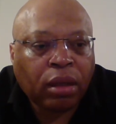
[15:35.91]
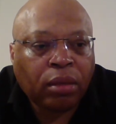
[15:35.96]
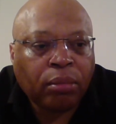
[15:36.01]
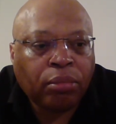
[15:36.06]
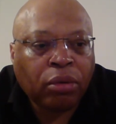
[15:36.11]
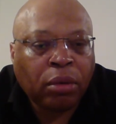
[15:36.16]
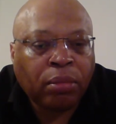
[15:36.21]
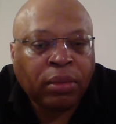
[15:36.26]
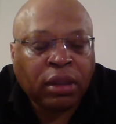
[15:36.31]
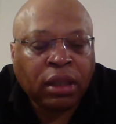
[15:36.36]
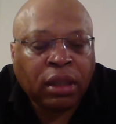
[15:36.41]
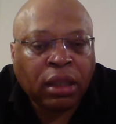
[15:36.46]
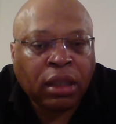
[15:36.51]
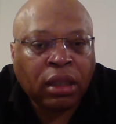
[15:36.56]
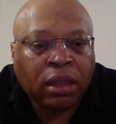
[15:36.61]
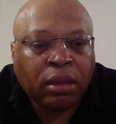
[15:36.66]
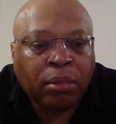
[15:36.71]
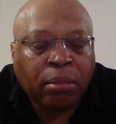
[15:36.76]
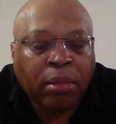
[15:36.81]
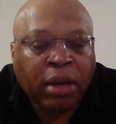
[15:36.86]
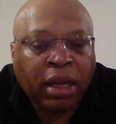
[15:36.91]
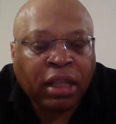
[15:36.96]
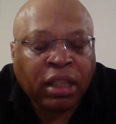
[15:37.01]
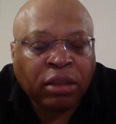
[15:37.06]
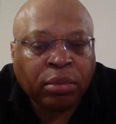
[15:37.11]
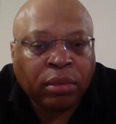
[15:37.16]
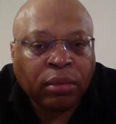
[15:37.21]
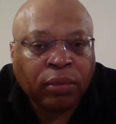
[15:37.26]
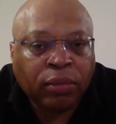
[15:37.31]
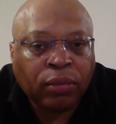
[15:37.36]
property is a
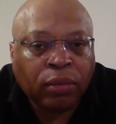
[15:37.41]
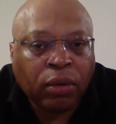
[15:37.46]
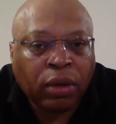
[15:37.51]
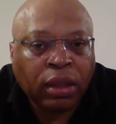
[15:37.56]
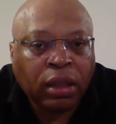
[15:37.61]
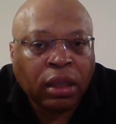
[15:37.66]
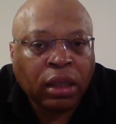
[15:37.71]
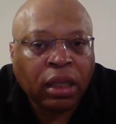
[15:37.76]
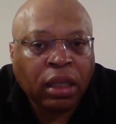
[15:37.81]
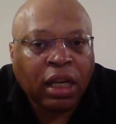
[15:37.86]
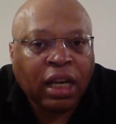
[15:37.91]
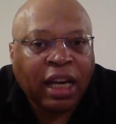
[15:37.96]
management void